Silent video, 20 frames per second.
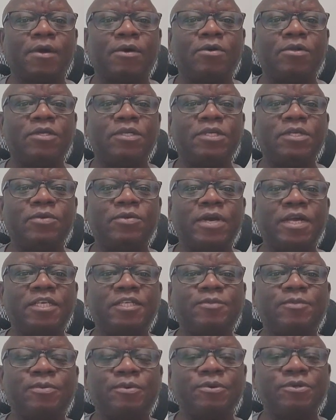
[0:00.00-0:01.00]
undue
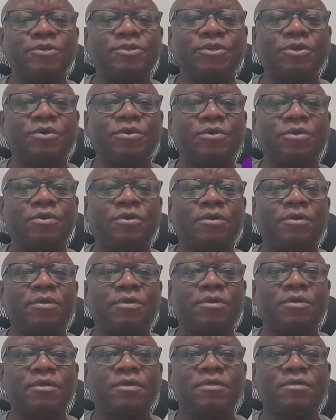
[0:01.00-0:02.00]
exposure
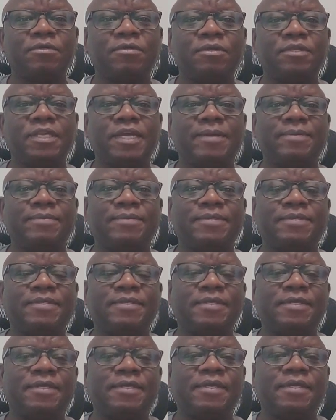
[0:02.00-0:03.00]
to debt.
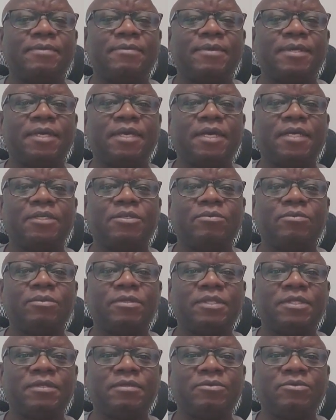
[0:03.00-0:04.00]
Because
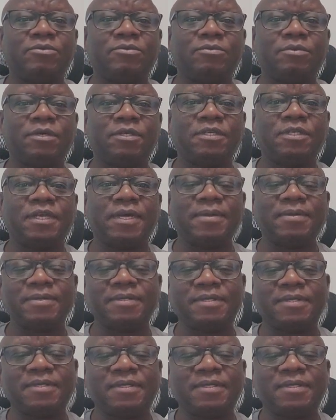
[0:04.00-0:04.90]
with too much debt,